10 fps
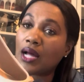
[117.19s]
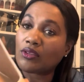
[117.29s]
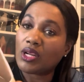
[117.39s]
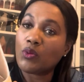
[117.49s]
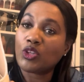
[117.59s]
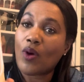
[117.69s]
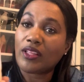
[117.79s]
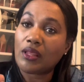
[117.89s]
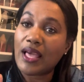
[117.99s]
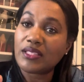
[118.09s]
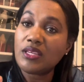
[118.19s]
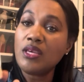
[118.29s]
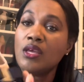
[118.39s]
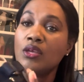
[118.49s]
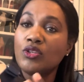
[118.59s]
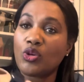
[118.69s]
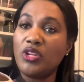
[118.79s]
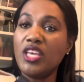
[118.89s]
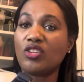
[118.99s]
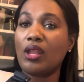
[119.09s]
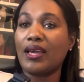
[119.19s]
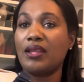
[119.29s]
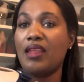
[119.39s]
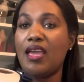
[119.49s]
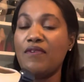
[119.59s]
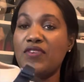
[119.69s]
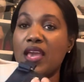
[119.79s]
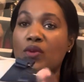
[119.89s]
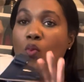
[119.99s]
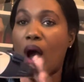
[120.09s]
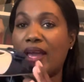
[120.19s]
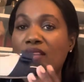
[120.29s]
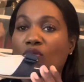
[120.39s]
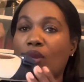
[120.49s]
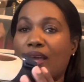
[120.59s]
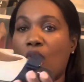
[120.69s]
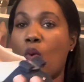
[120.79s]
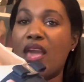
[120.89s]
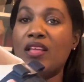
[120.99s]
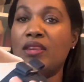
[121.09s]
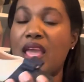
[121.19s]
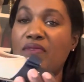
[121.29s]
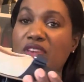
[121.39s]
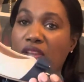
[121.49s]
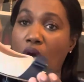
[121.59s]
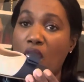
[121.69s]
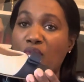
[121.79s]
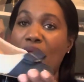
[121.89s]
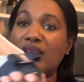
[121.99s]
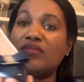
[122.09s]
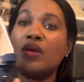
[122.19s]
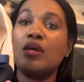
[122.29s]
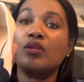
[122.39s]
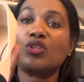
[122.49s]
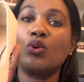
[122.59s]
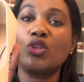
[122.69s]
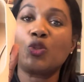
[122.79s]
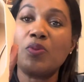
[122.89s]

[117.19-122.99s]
I thought it was quite classy. So these are like a navy and white, or like a navy and off-white, so to